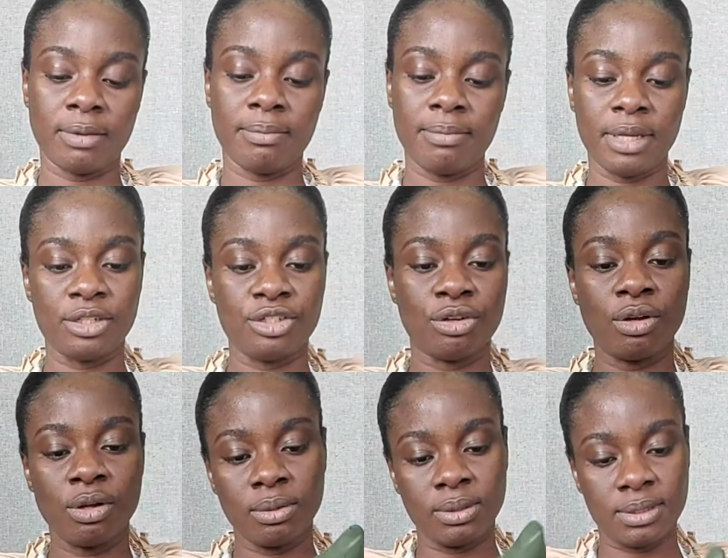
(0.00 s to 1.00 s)
Make sure
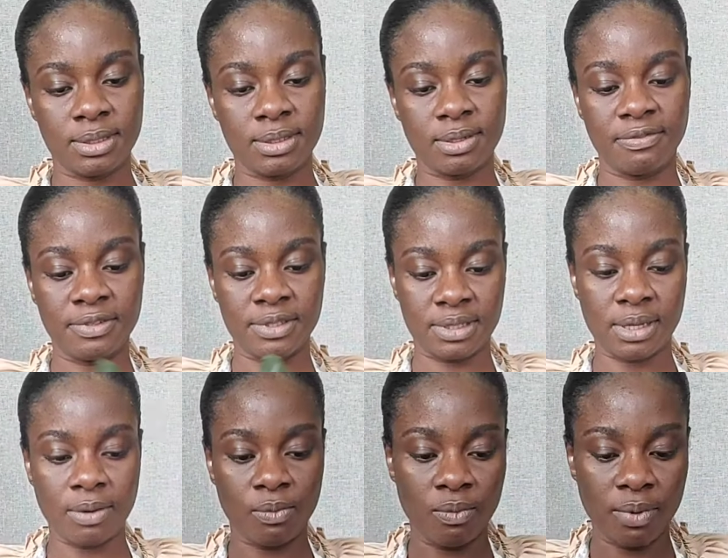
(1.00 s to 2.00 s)
all the stuffings
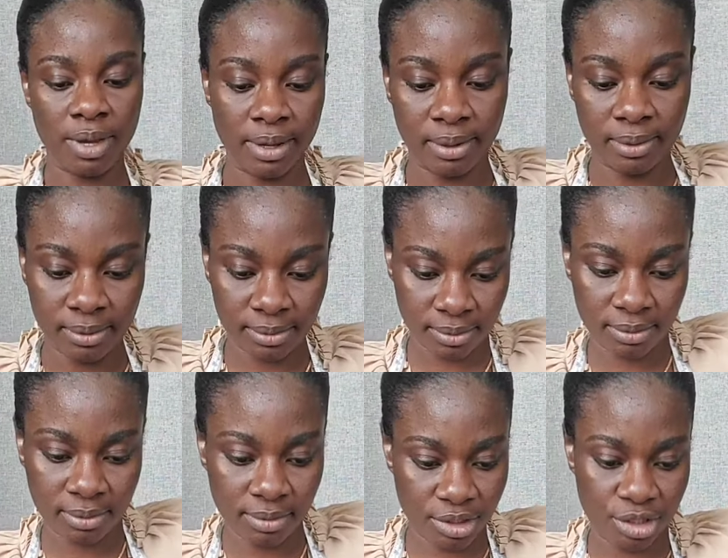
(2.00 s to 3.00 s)
are well
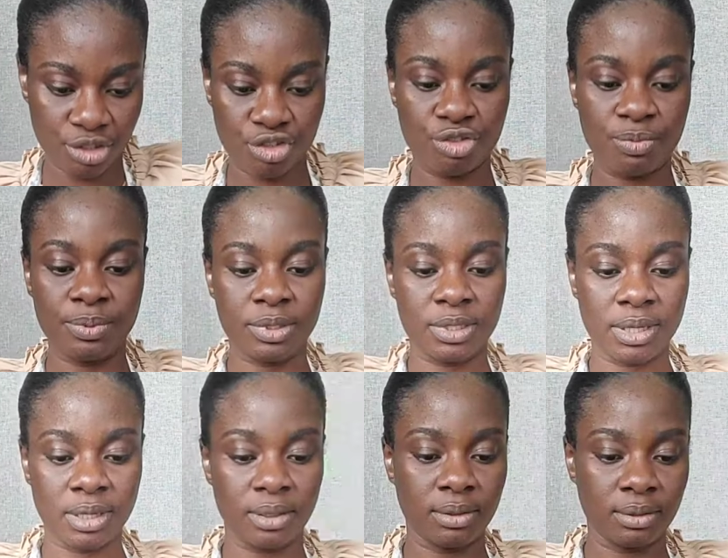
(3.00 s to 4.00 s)
distributed.
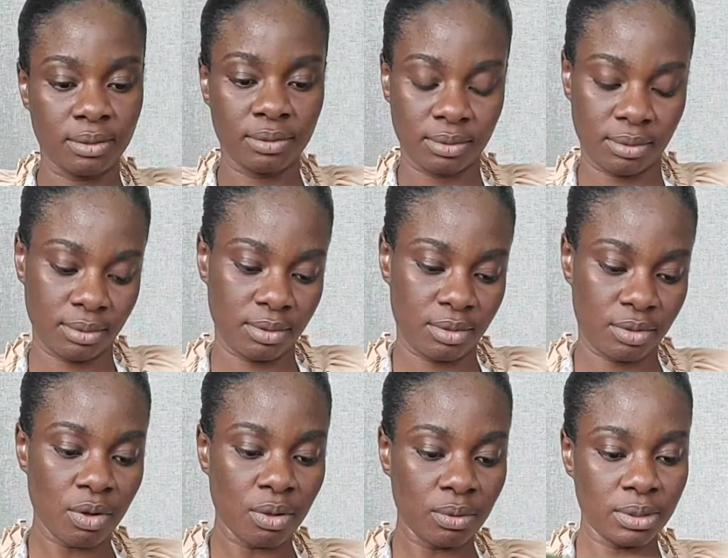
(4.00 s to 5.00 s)
to
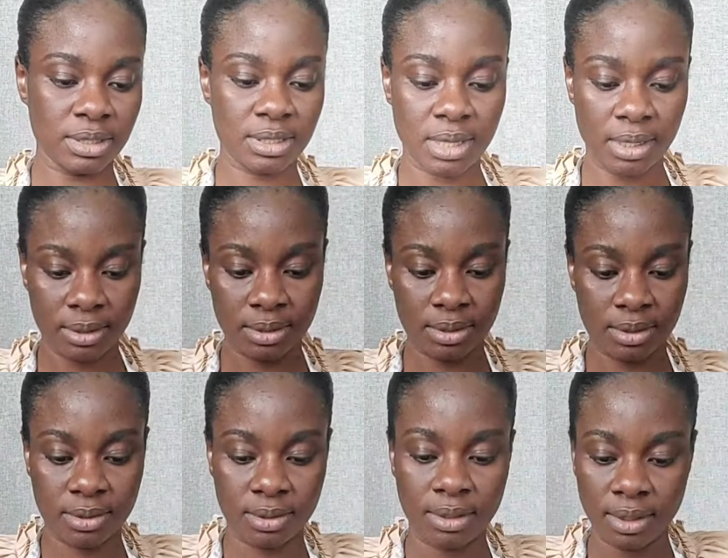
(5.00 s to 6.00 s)
all the sides.
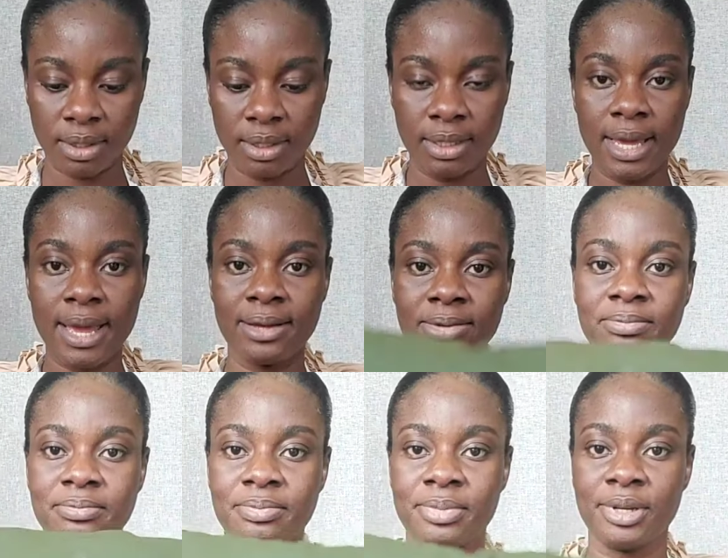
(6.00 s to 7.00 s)
Yeah,
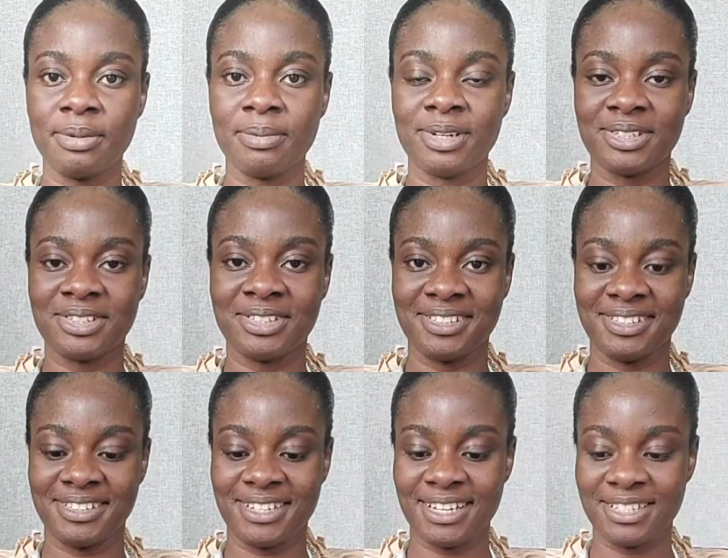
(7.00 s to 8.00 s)
pretty much
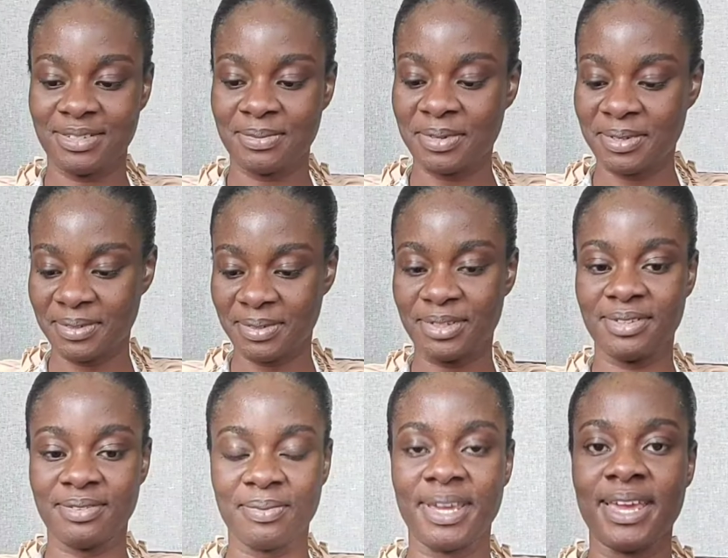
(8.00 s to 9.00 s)
that's what
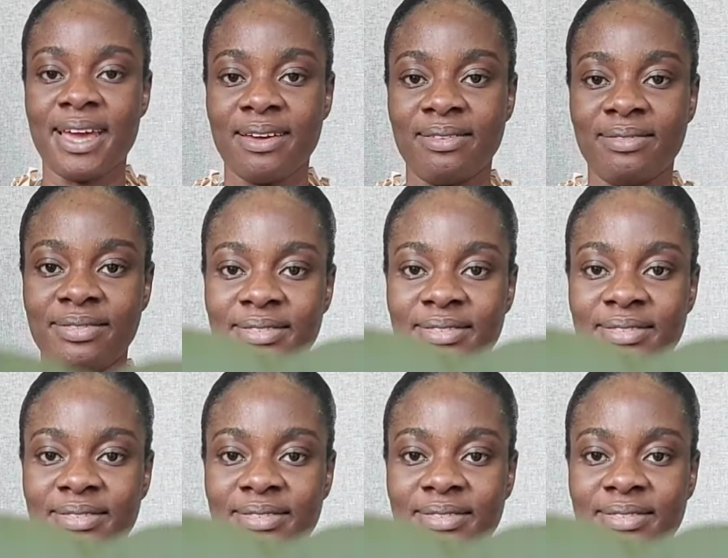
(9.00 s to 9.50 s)
we have.